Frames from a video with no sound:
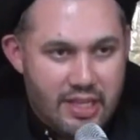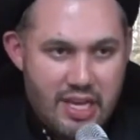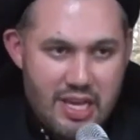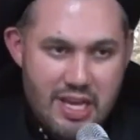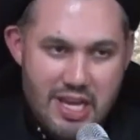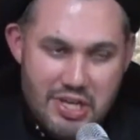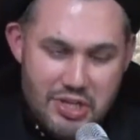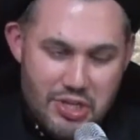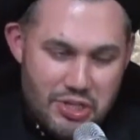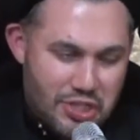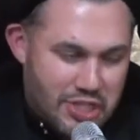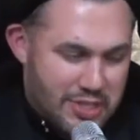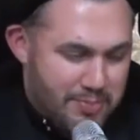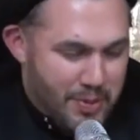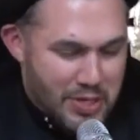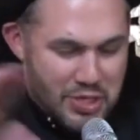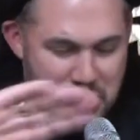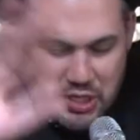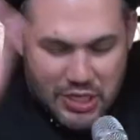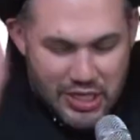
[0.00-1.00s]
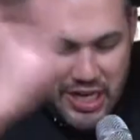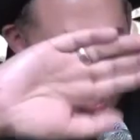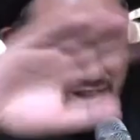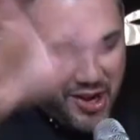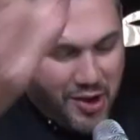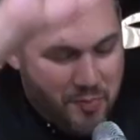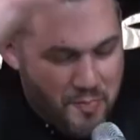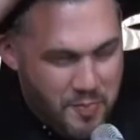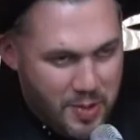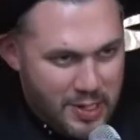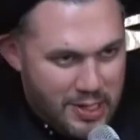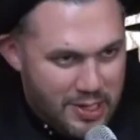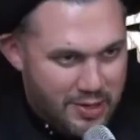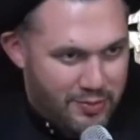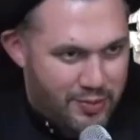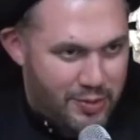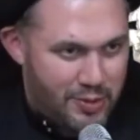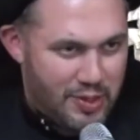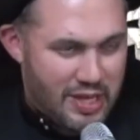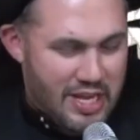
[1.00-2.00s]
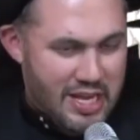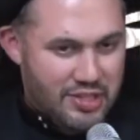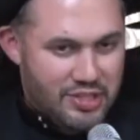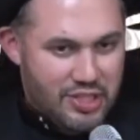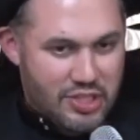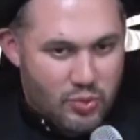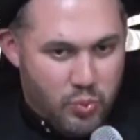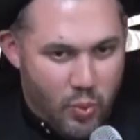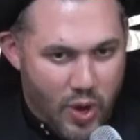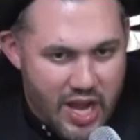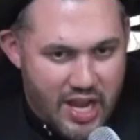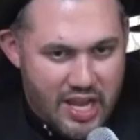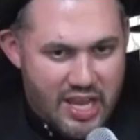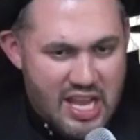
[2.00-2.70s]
She says, Bashir, I don't believe you. Says, Why?